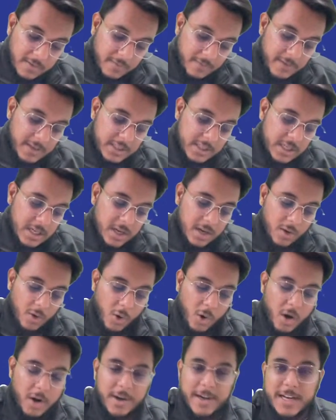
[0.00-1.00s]
which
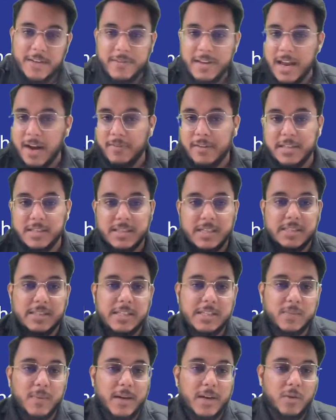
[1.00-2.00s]
already we have discussed
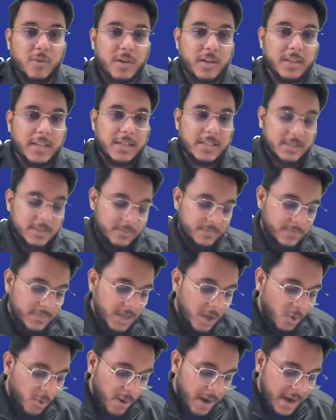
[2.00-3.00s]
these particular things.
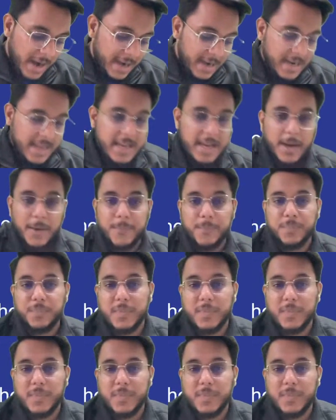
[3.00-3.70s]
Now India